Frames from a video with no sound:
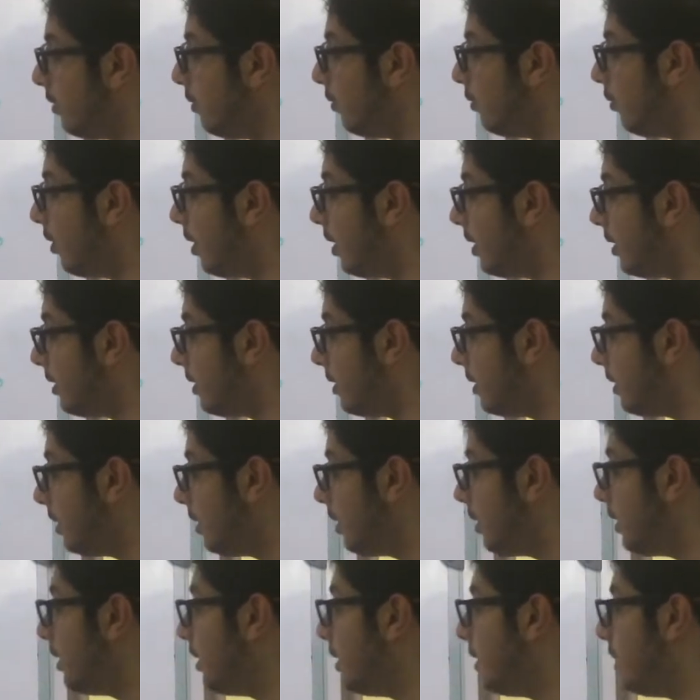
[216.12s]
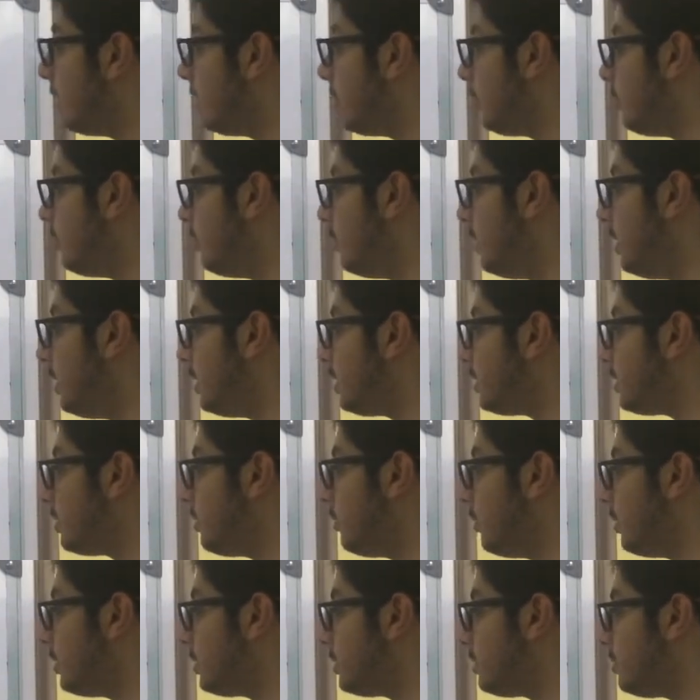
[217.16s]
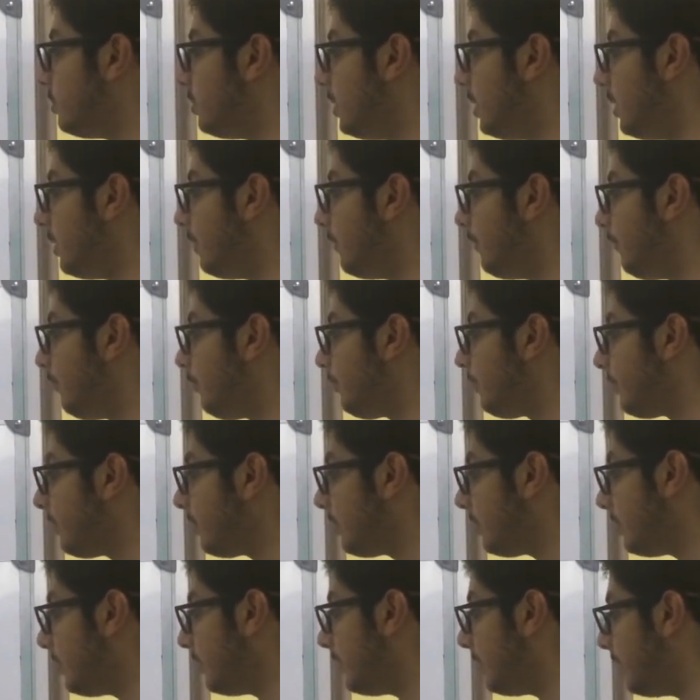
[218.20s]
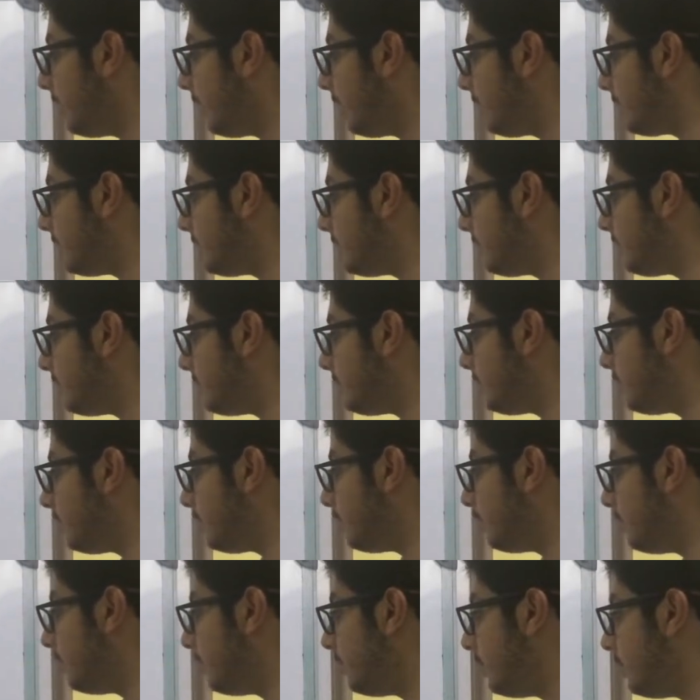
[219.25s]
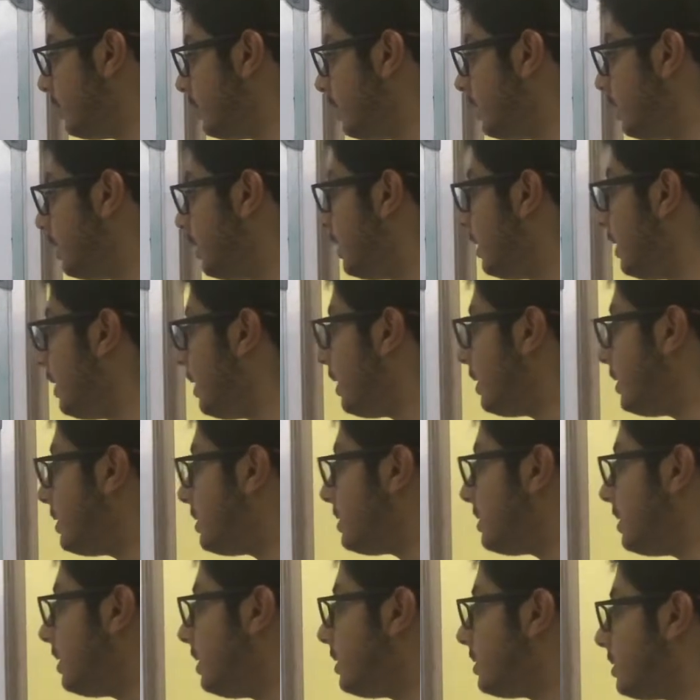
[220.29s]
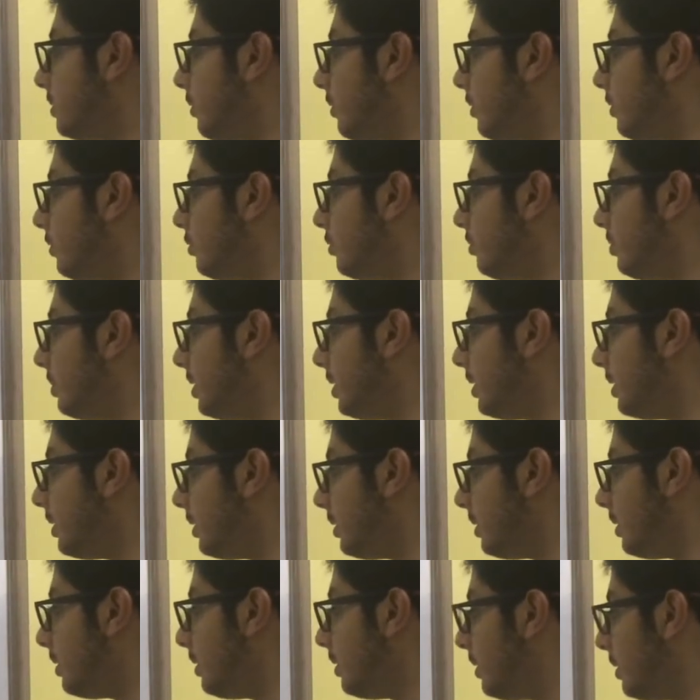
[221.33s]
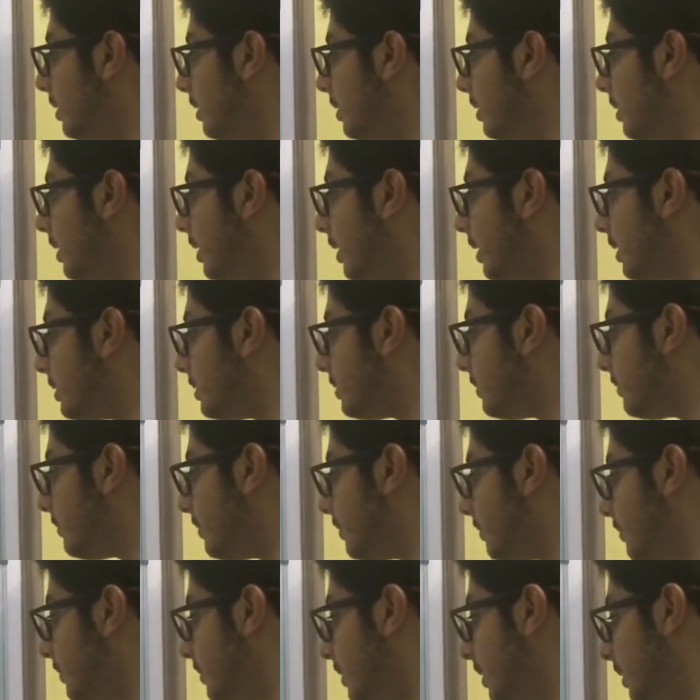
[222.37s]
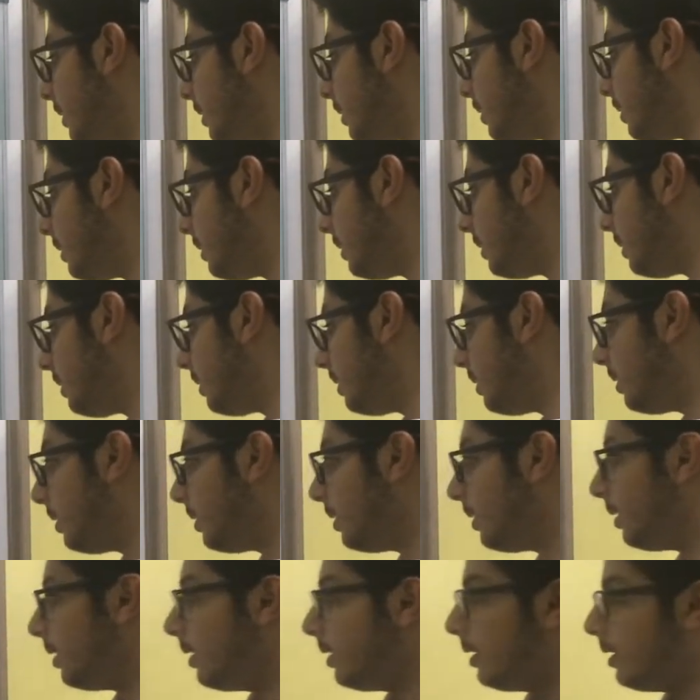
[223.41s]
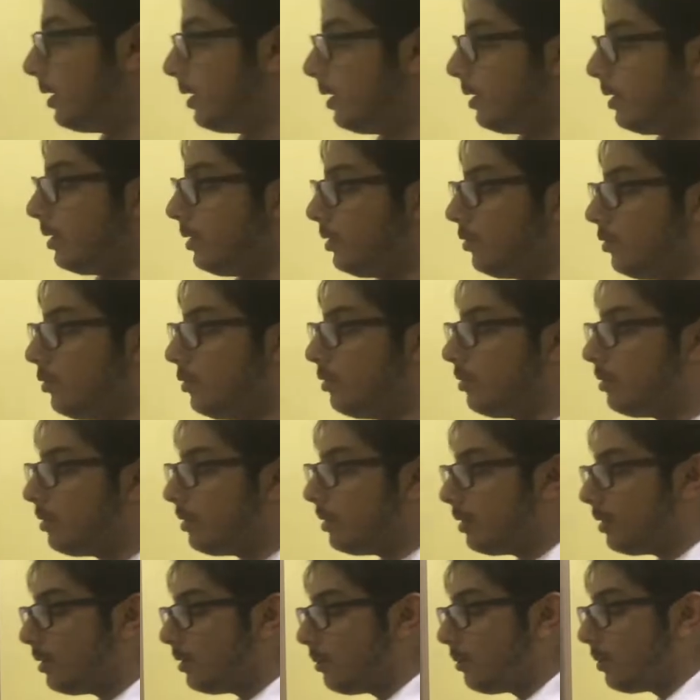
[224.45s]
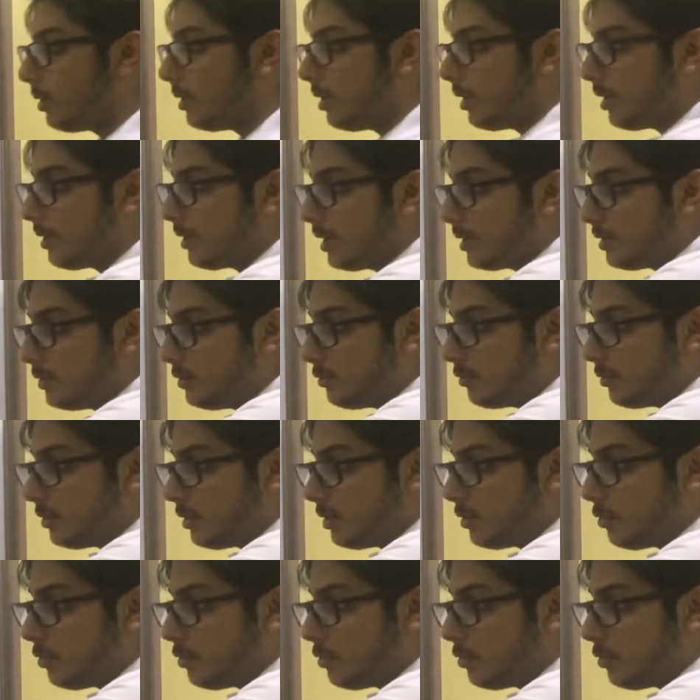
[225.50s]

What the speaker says: 1, b is going to be negative 2, and c is going to be negative 15. You plug that into the